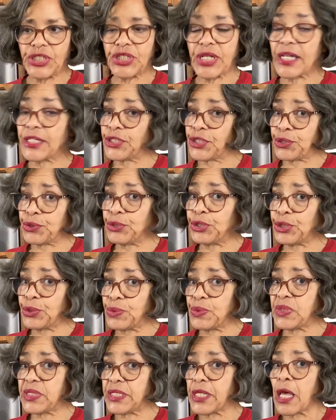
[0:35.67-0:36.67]
I do
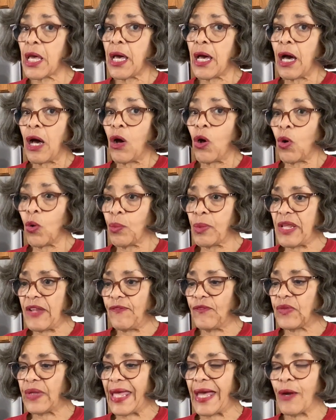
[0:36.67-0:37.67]
use whole wheat
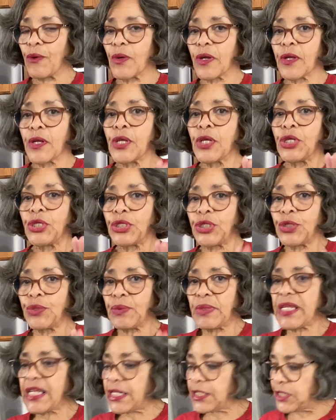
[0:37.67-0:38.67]
flour. You
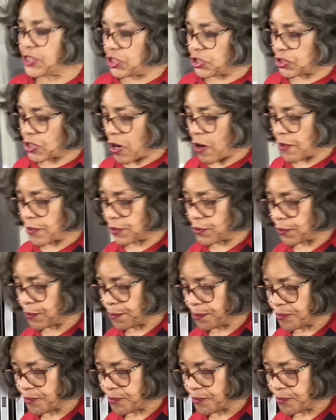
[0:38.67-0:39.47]
need starter.